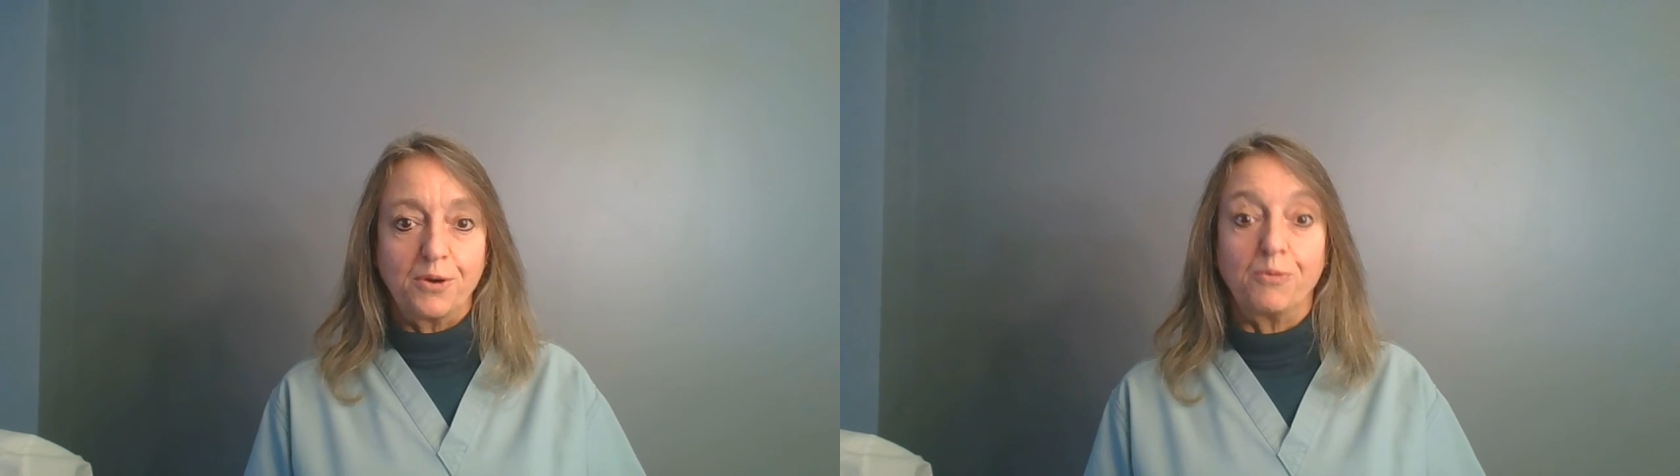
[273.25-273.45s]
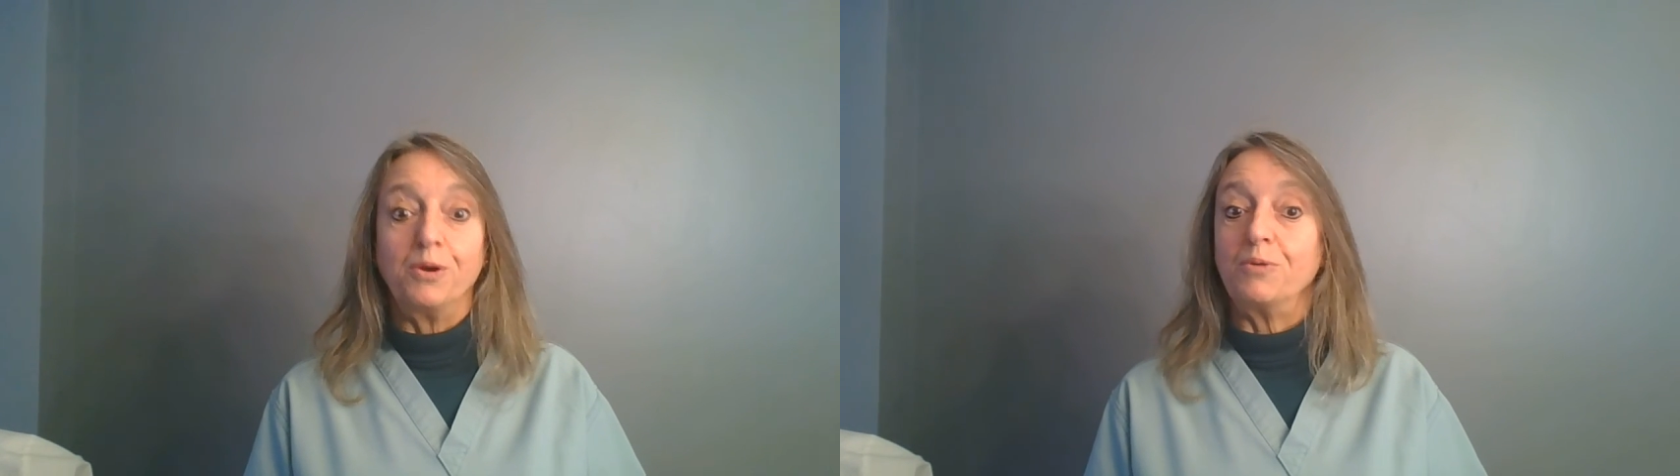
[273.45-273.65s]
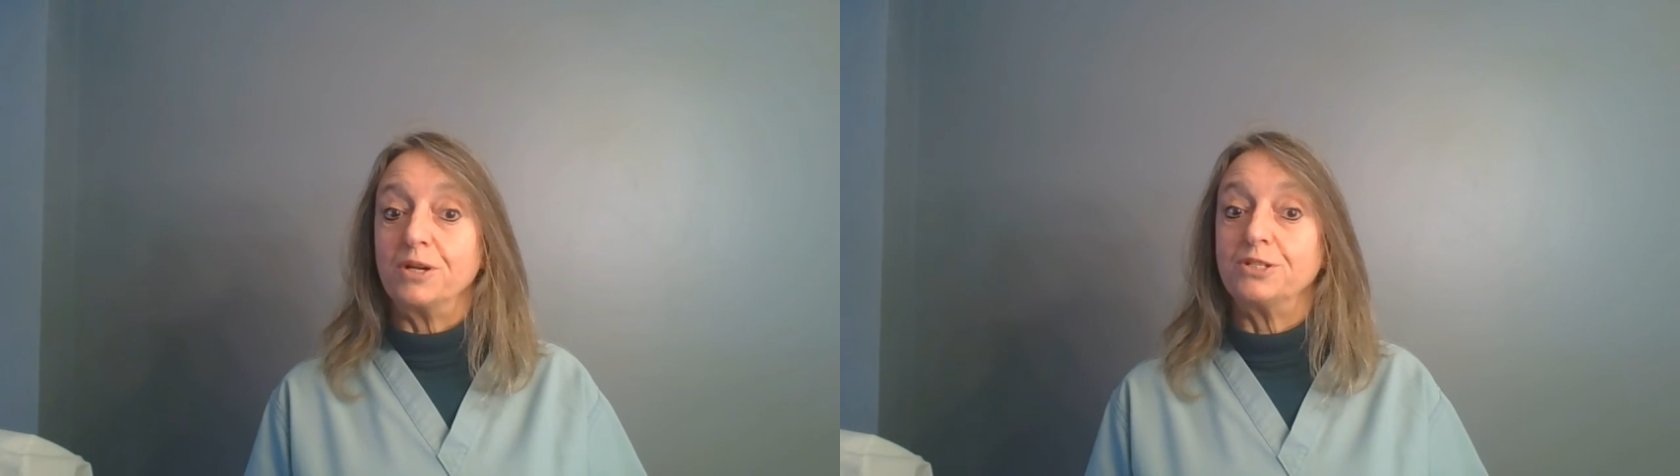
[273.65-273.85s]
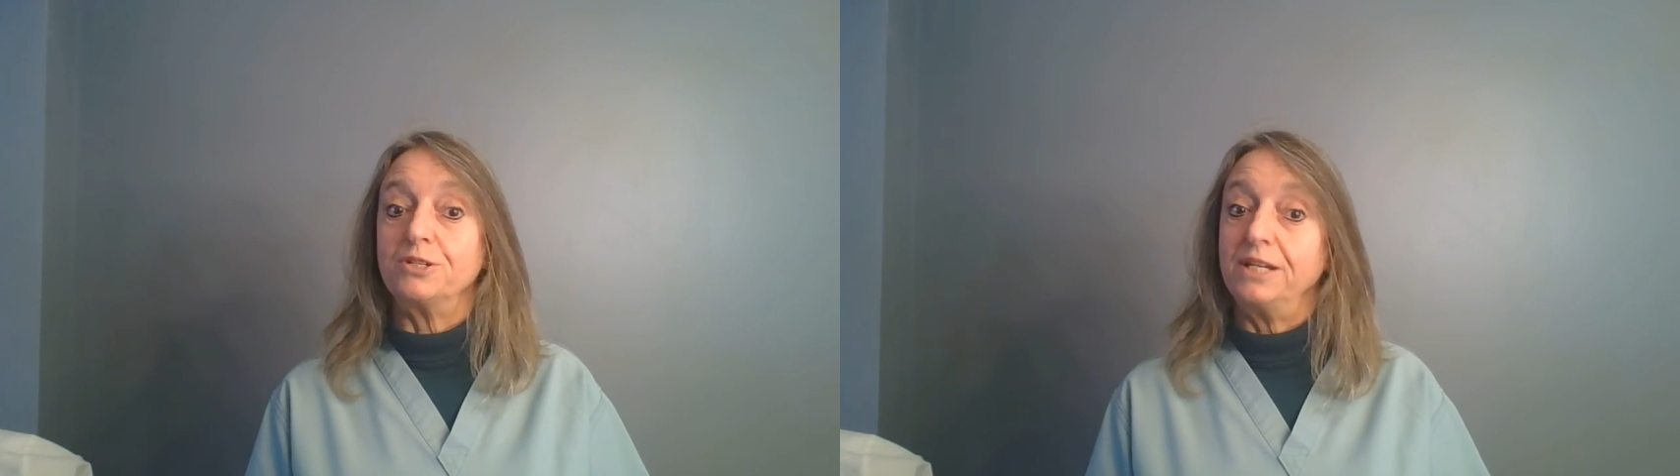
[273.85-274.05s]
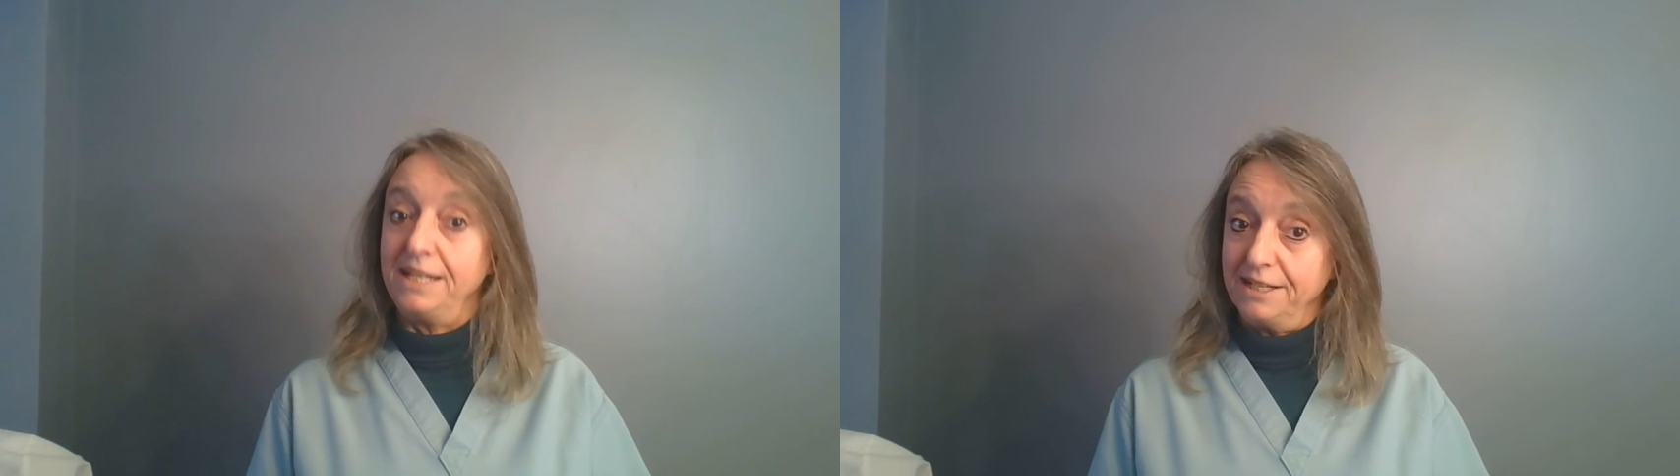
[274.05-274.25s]
we want you
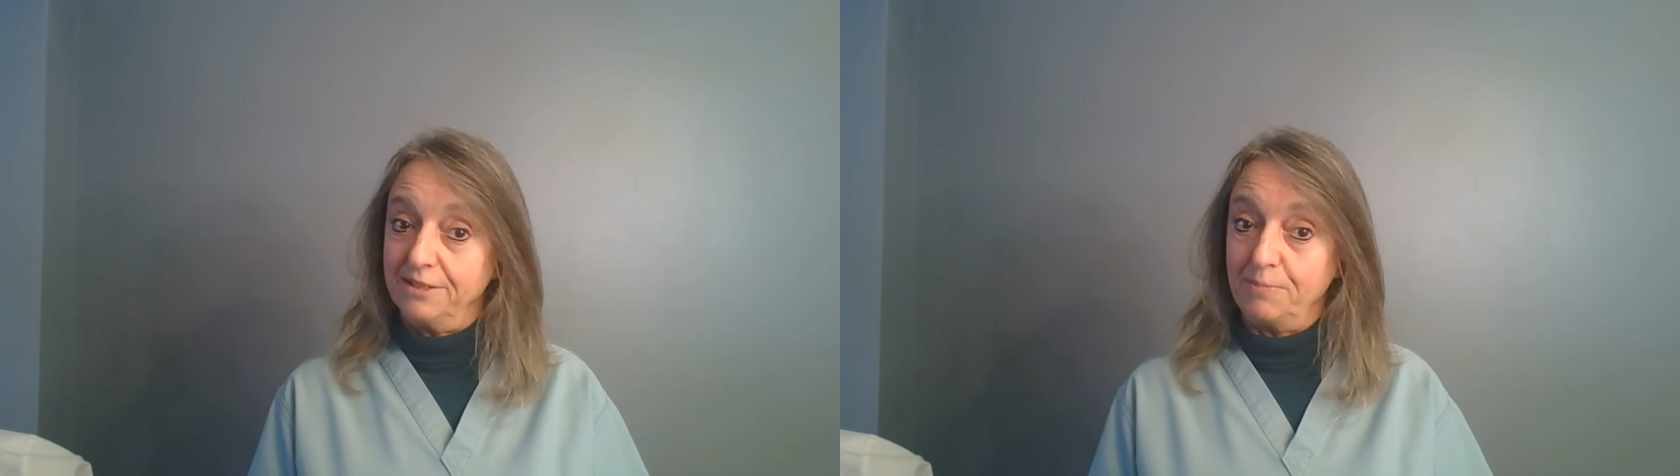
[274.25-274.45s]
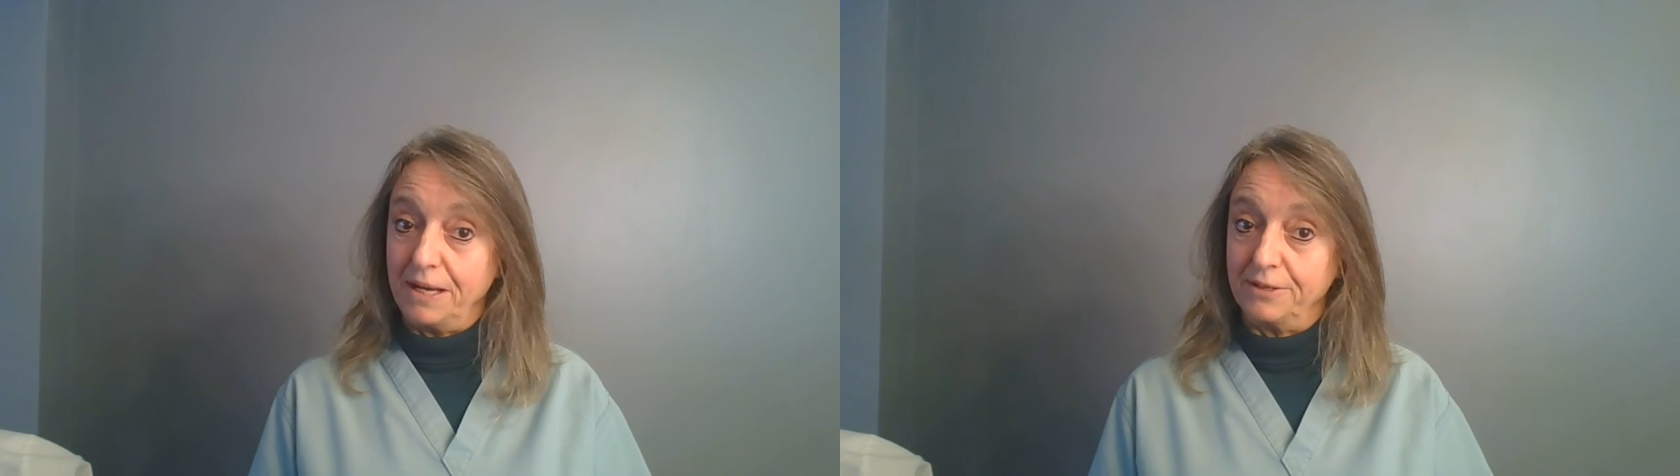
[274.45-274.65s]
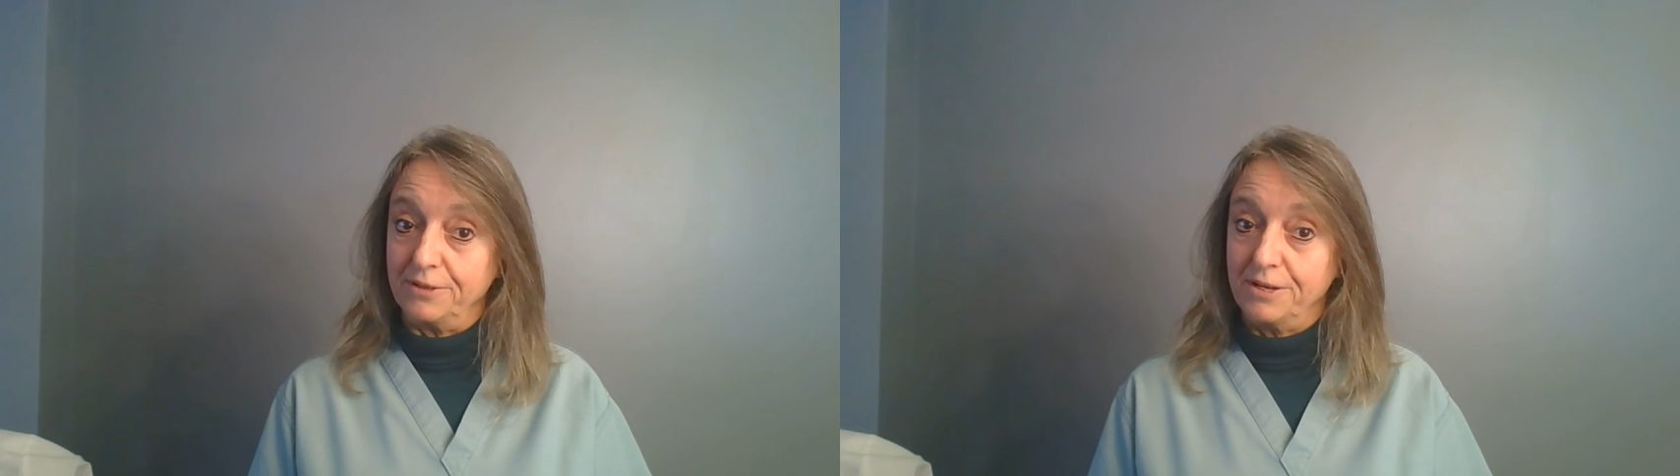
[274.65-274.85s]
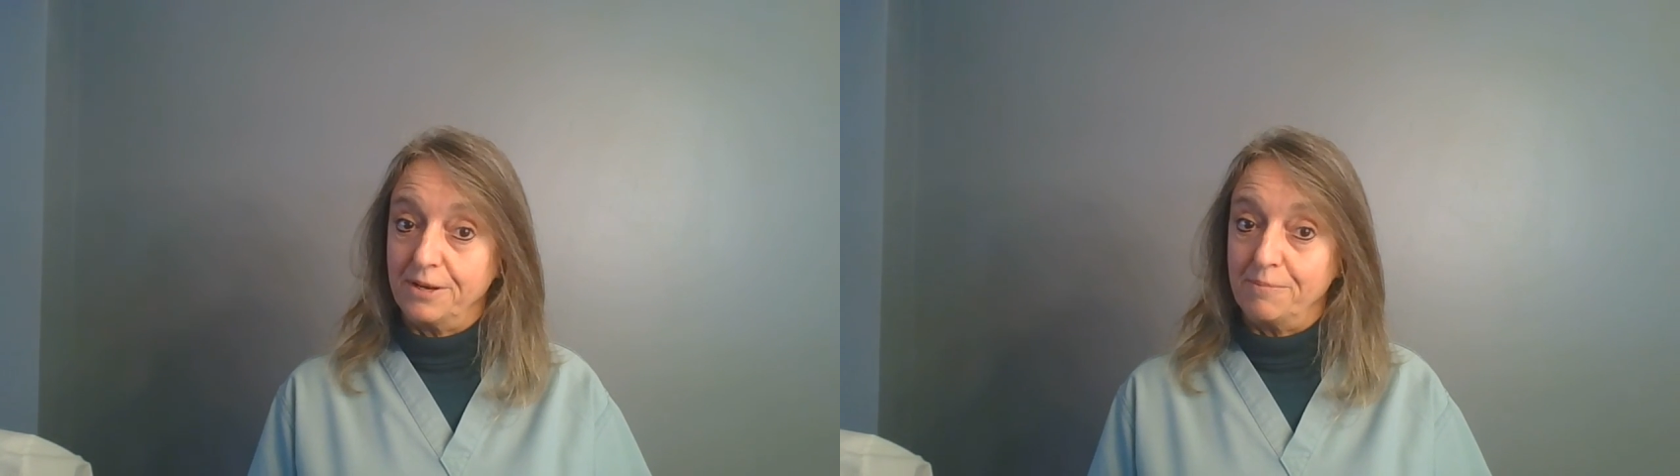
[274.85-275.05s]
to heal better